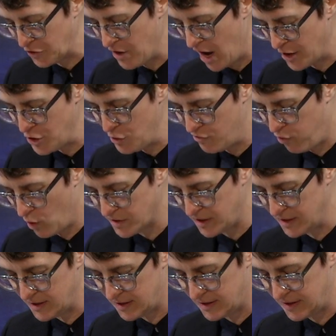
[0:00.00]
are not new
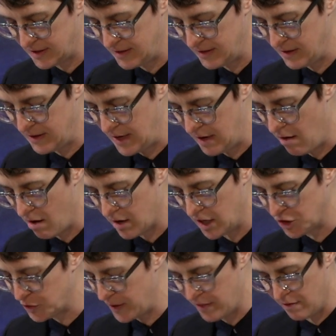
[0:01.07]
forces in our
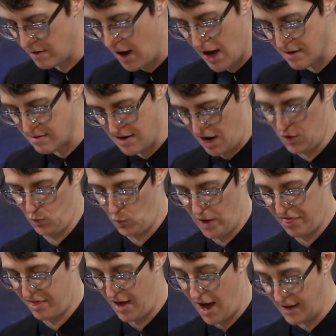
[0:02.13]
country. They're not done
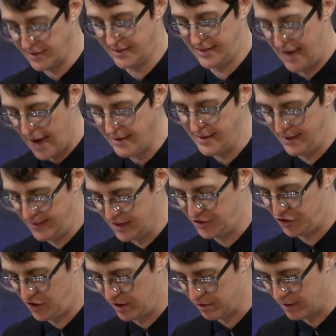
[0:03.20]
with us yet in
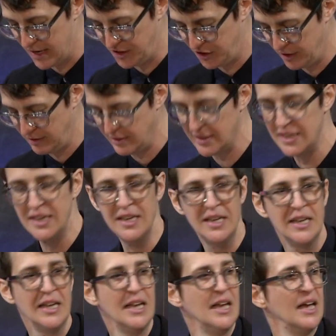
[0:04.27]
this generation.
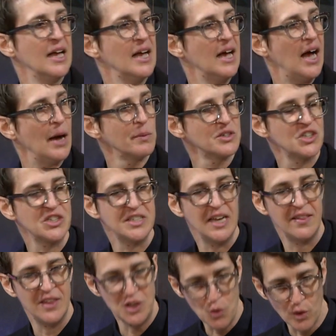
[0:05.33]
I will just
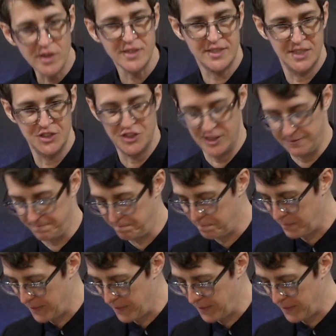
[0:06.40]
say that your decision